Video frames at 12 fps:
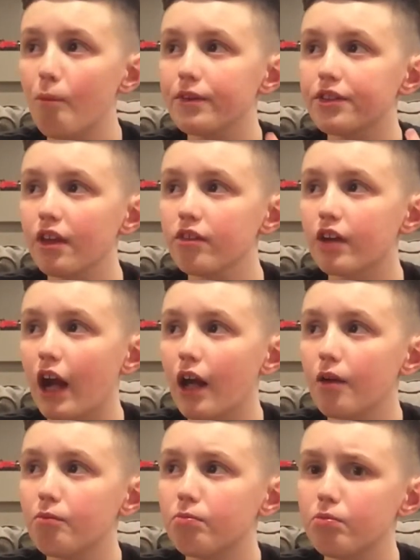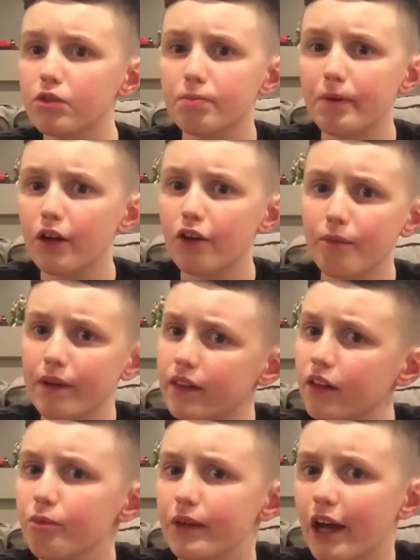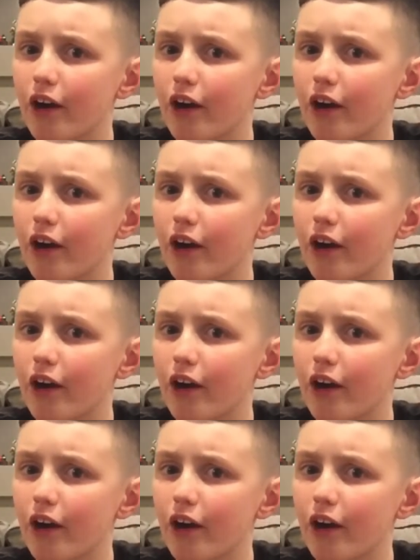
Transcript: but this guy was the player of the week this week.